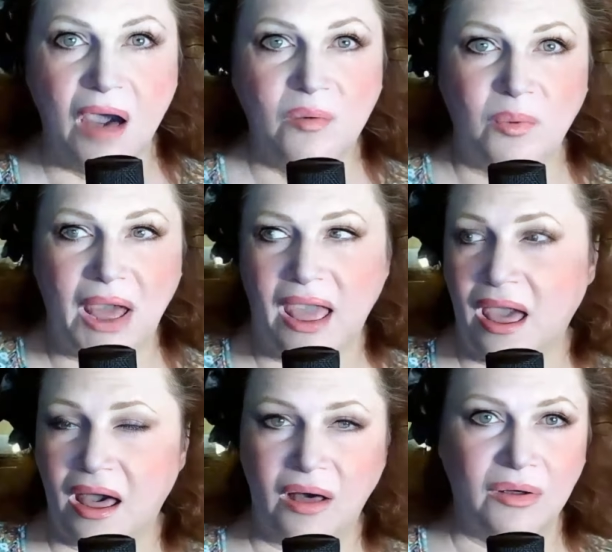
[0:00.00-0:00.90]
Oh,
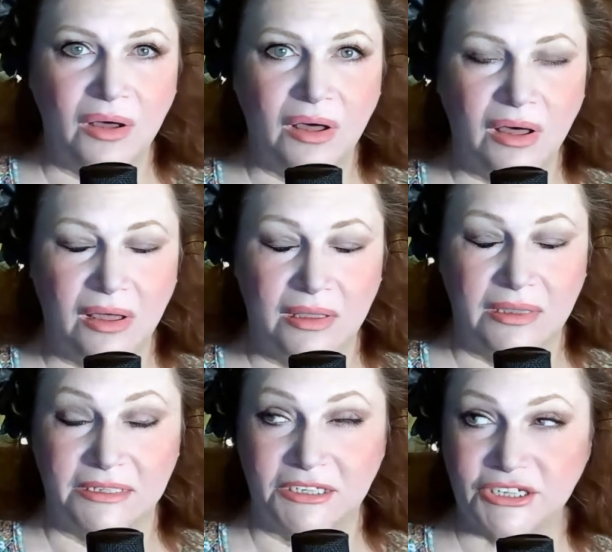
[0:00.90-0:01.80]
wow.
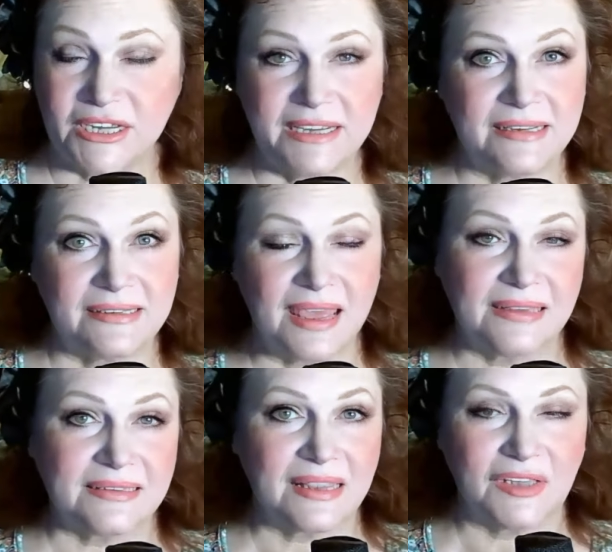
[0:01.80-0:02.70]
Geez,
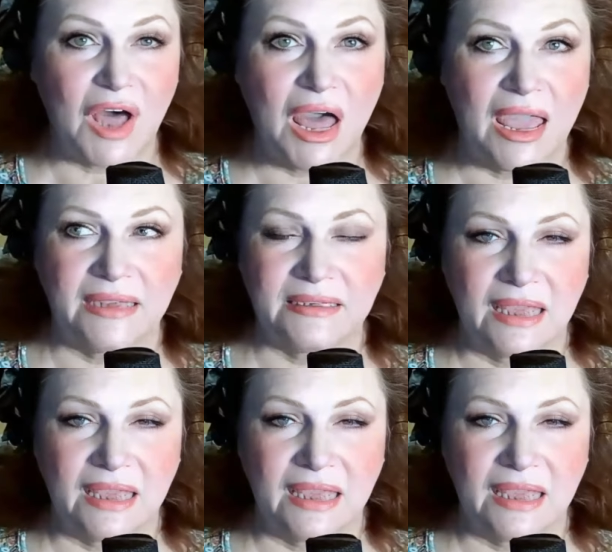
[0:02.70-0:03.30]
that's a lot,